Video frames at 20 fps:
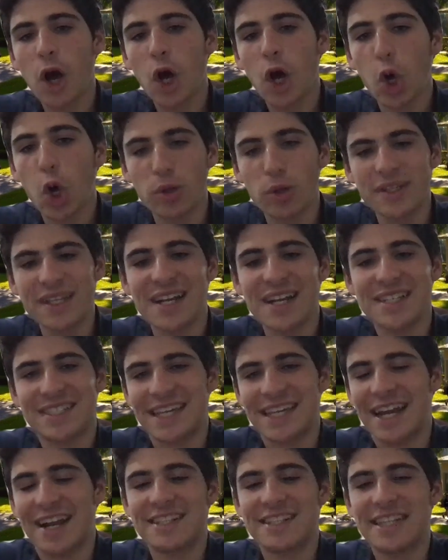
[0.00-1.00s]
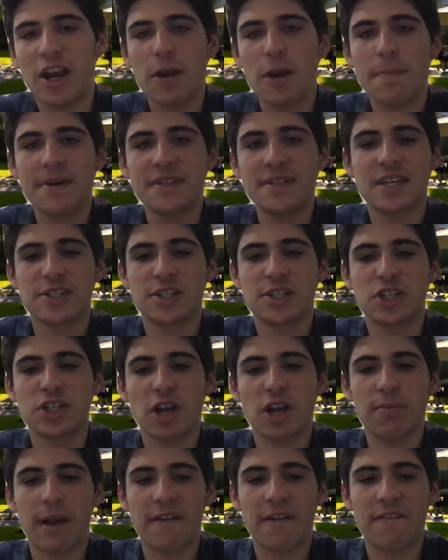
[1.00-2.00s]
Holding a secretary position
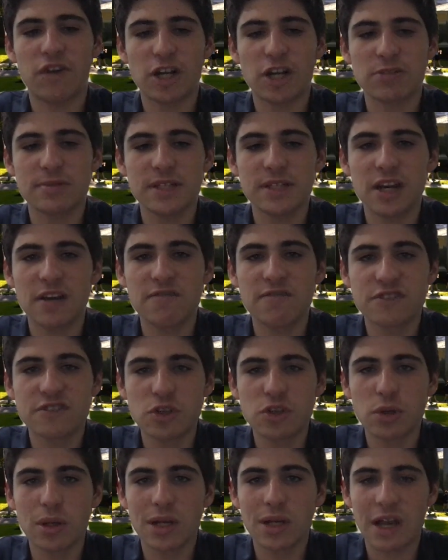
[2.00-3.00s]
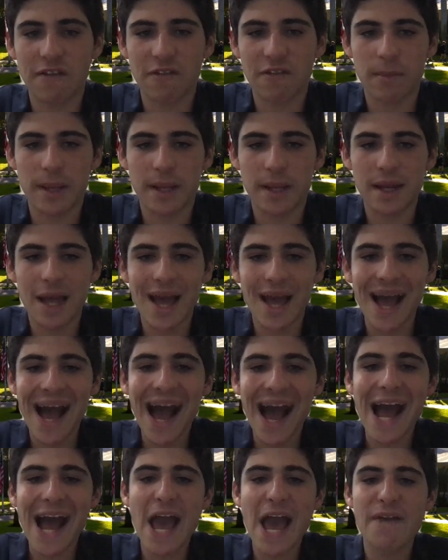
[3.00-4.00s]
during my freshman year of student government,
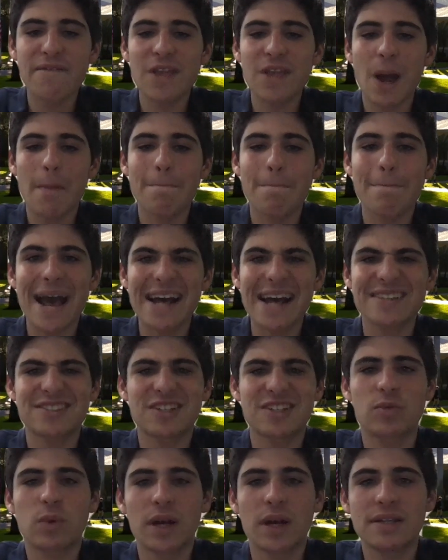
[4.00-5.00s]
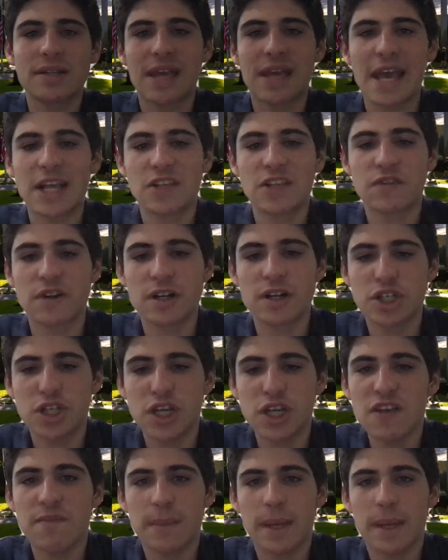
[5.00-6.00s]
I have now mastered what it takes for
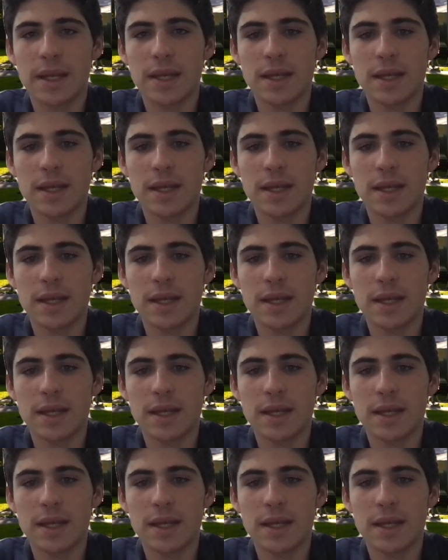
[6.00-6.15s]
achievement.